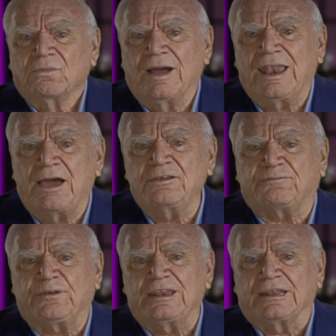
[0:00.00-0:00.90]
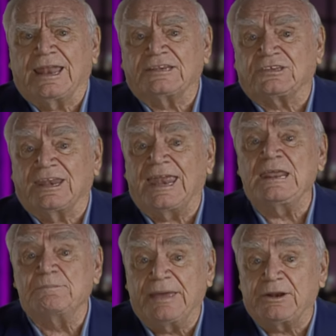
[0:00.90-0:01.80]
well, how you feeling? I said,
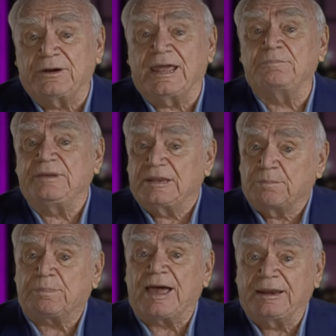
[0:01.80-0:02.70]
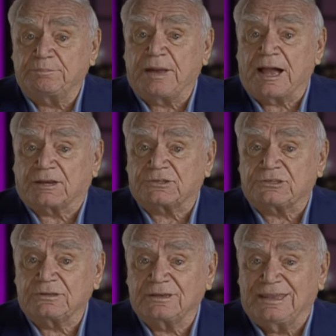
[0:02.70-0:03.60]
any better, and I'd be in a pine box.